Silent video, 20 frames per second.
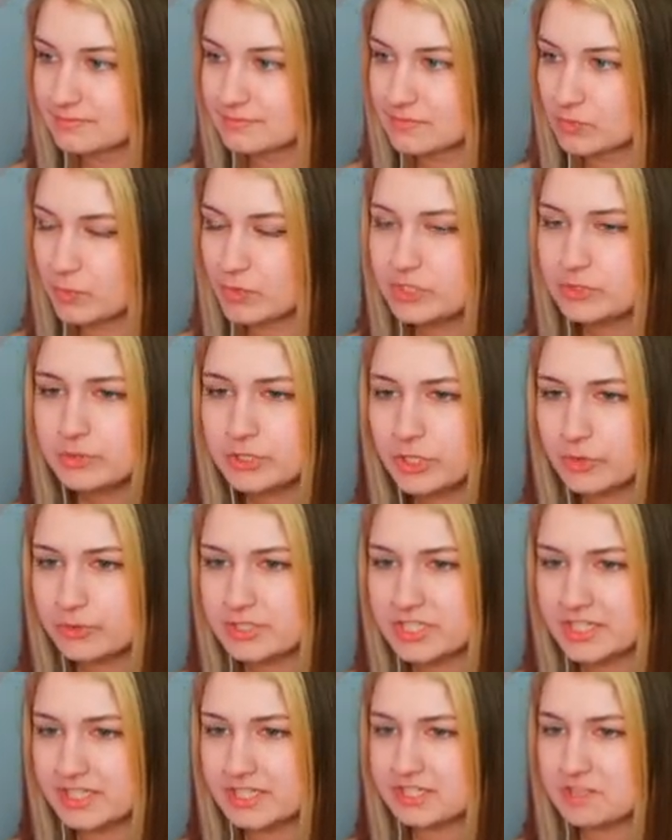When you go
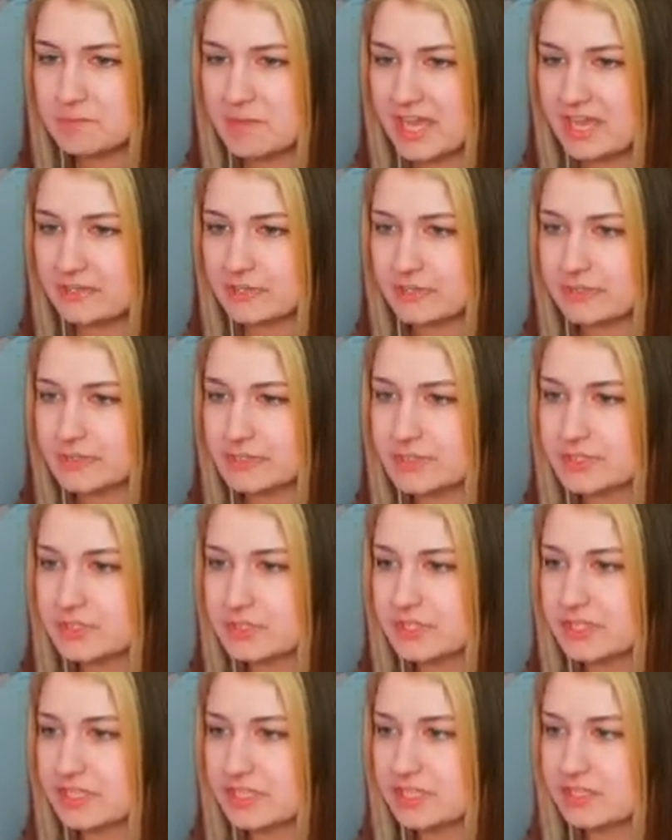to like the panels,
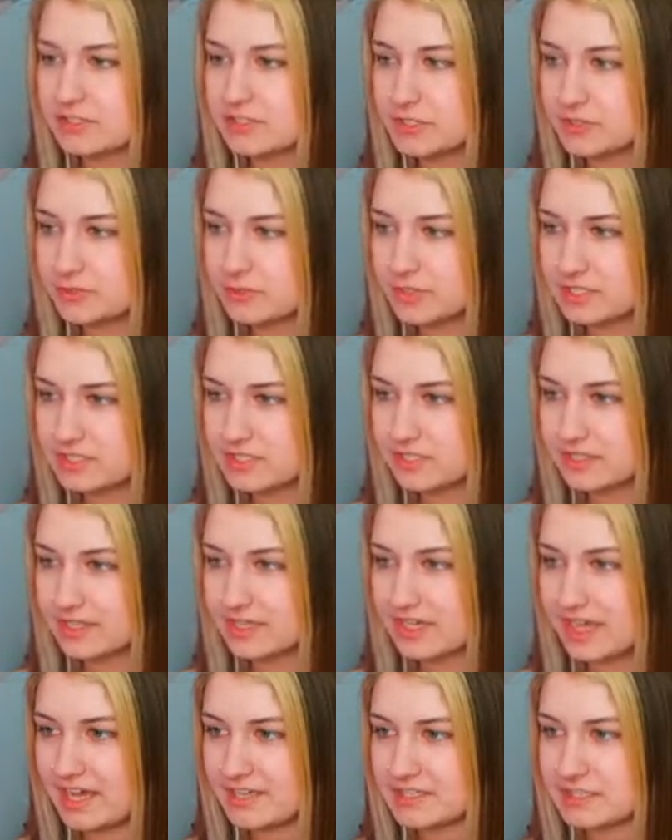do they do you get to
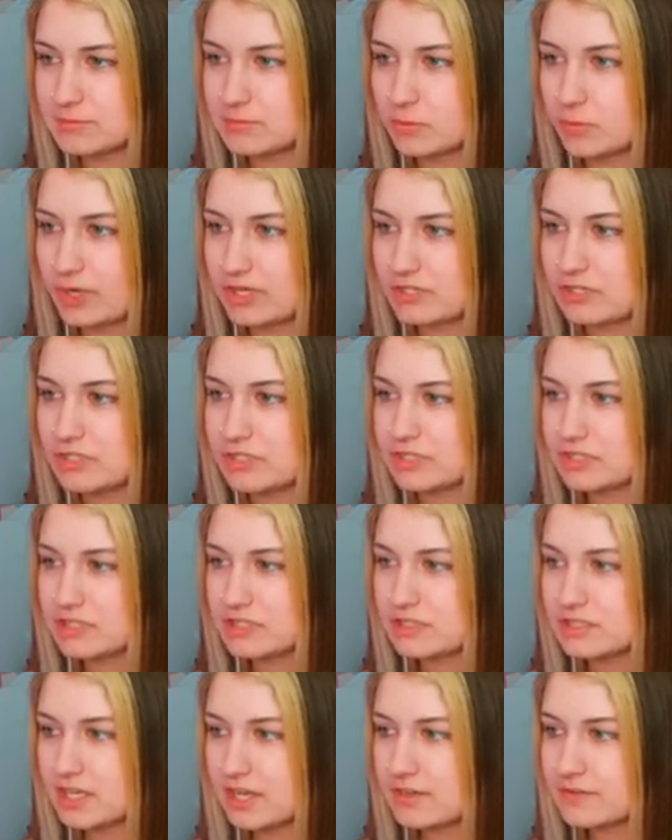like ask them questions and
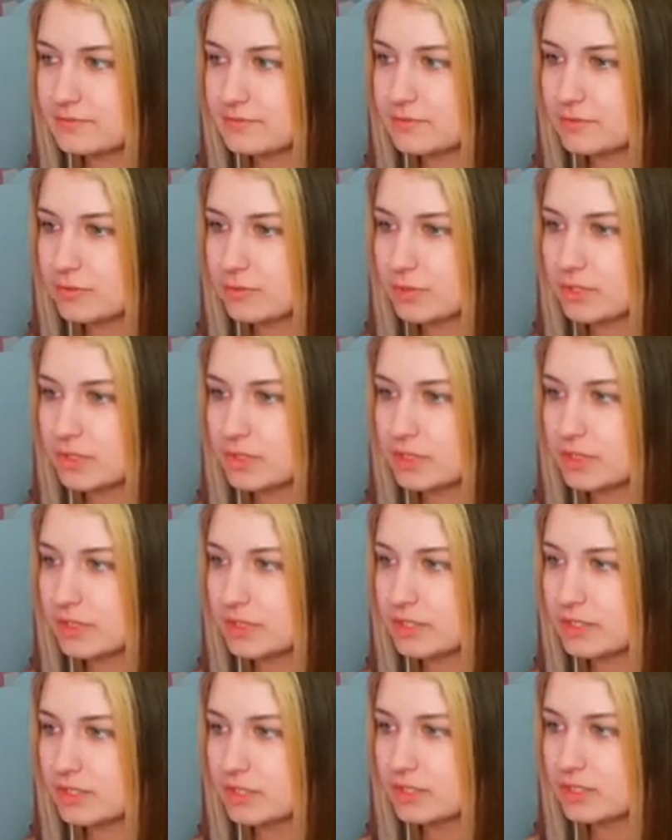stuff, or
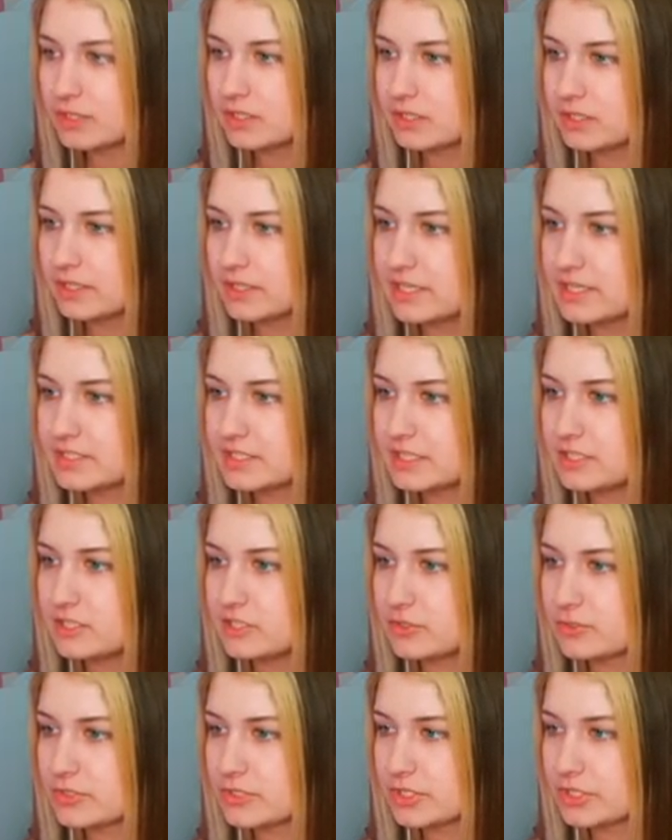is it
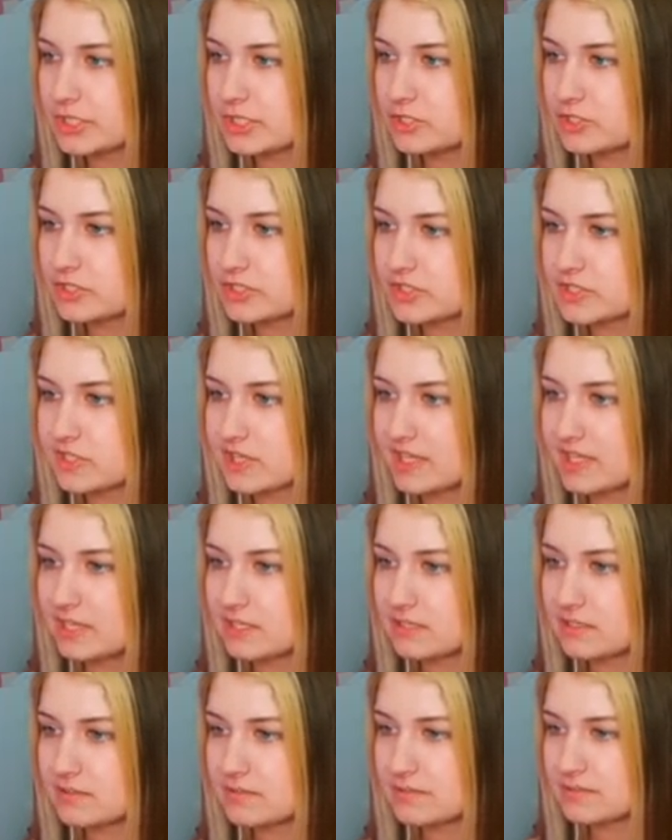usually just like
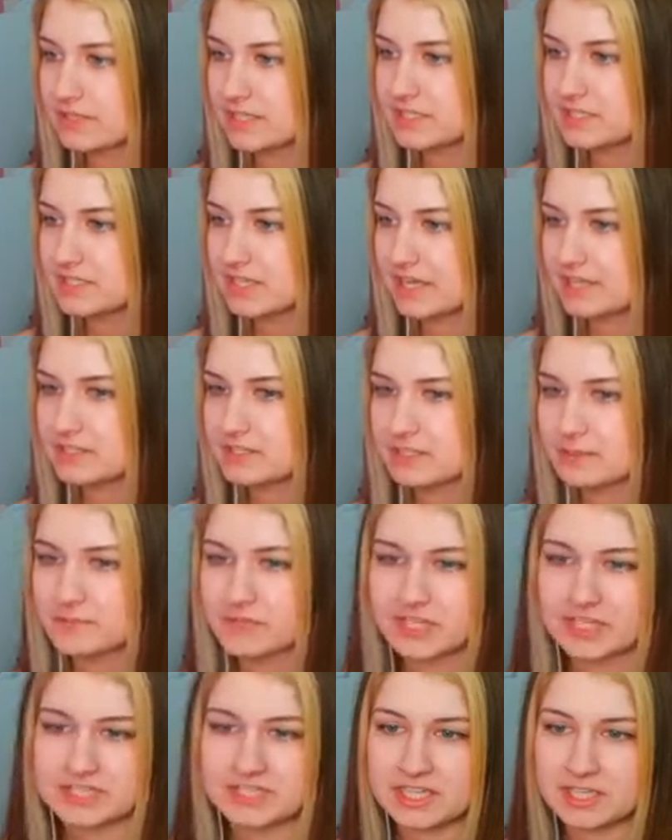they sign
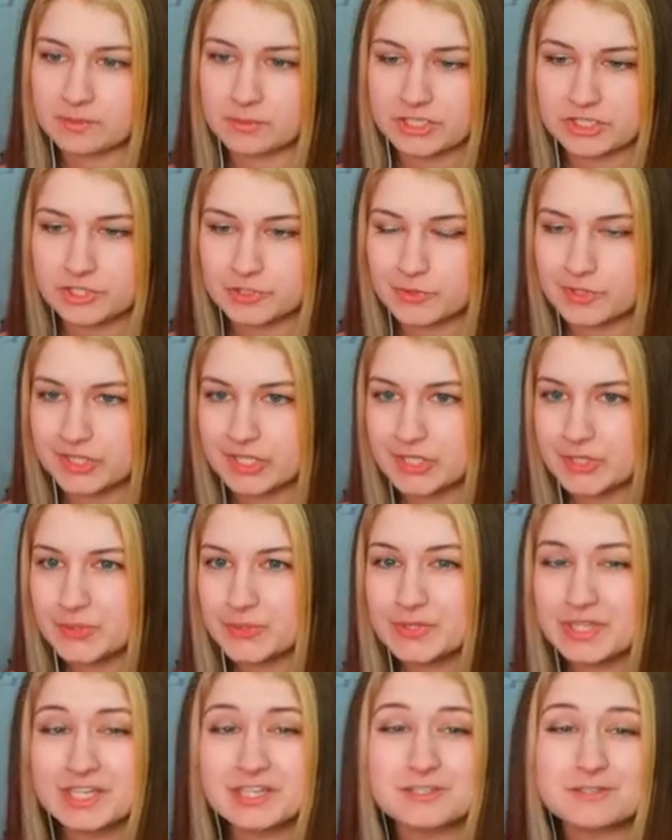something and take a picture with you?
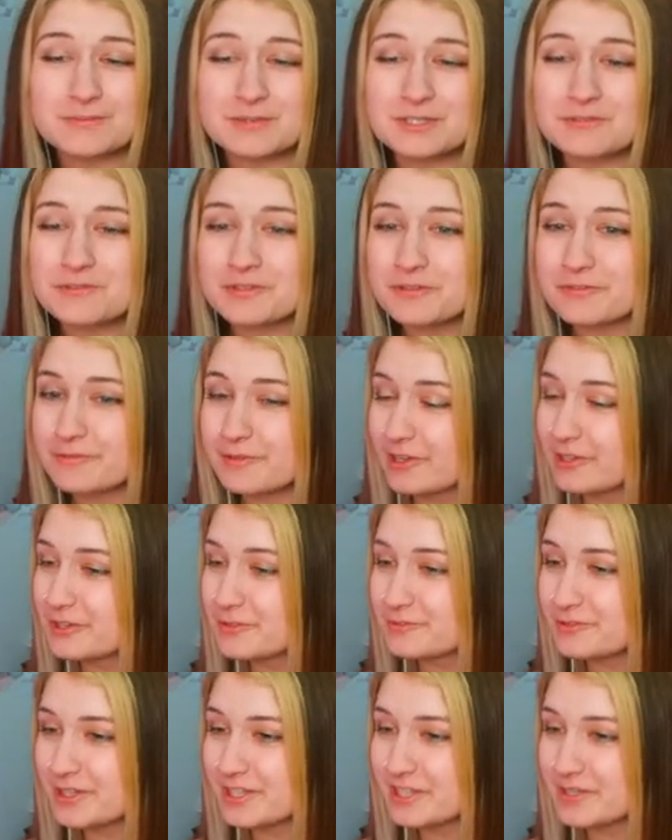Thank you so much for the follow,
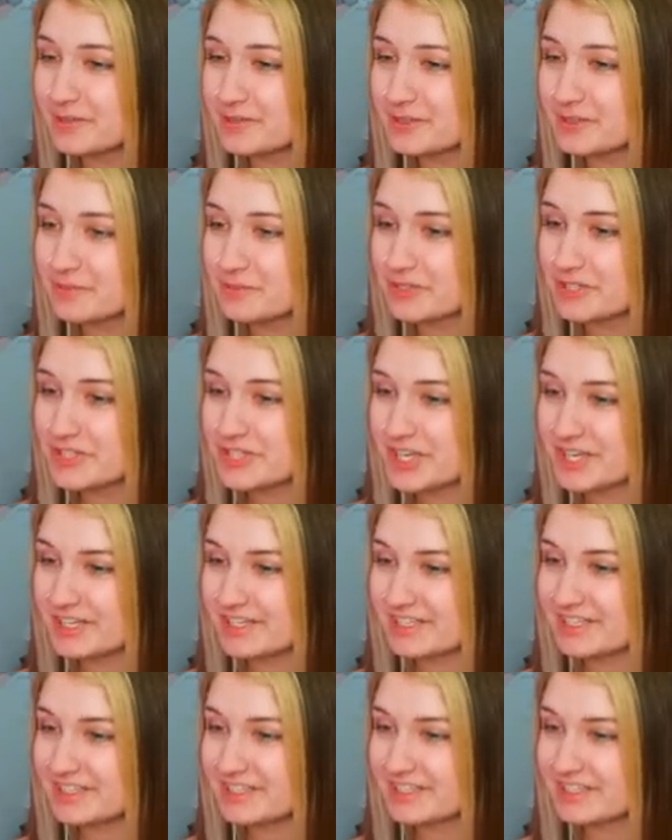friend. I really appreciate
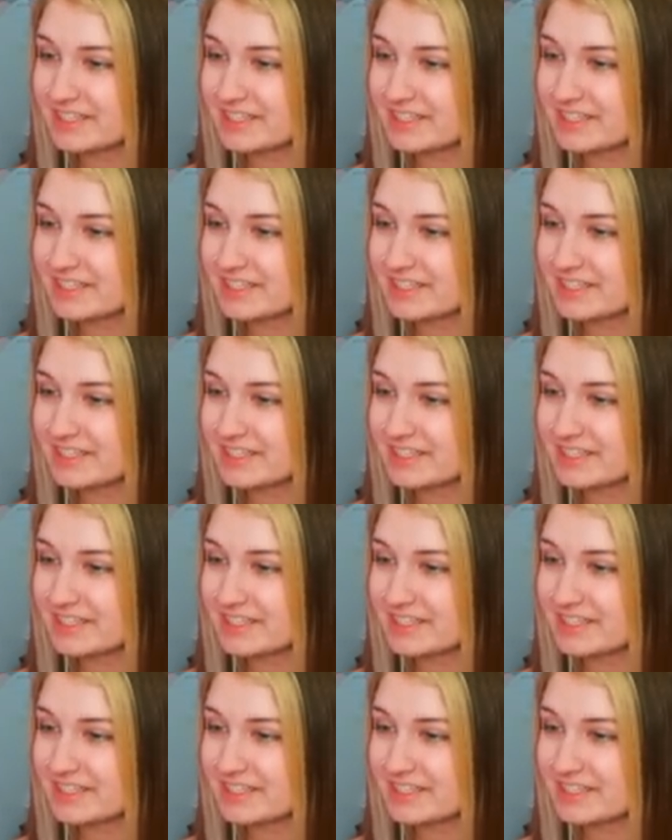it.